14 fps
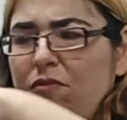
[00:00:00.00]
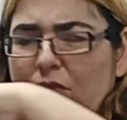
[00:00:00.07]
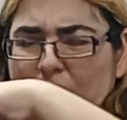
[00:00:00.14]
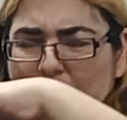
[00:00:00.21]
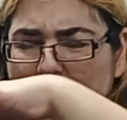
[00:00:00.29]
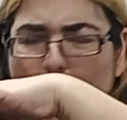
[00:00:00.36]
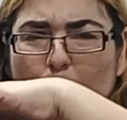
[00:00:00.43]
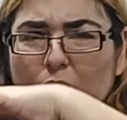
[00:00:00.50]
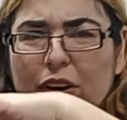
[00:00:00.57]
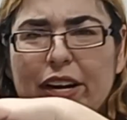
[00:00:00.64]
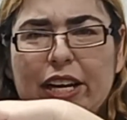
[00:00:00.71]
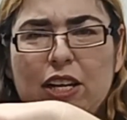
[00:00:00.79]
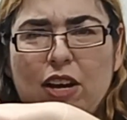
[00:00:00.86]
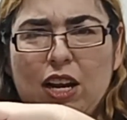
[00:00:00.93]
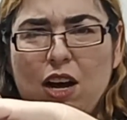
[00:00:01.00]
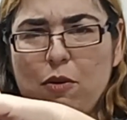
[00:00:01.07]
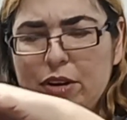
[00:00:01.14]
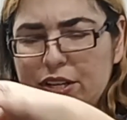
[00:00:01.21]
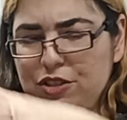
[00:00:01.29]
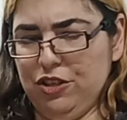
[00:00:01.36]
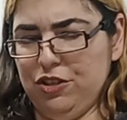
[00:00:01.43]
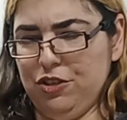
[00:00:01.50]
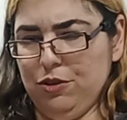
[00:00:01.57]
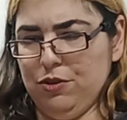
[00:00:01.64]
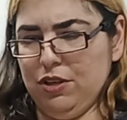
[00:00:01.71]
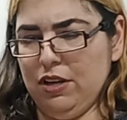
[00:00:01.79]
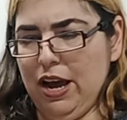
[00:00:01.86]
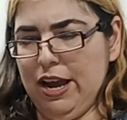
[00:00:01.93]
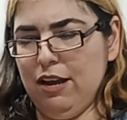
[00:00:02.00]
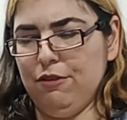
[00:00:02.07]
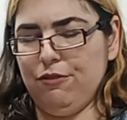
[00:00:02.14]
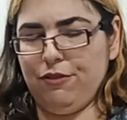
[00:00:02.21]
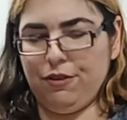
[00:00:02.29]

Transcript: don't worry, you can always just use a knife.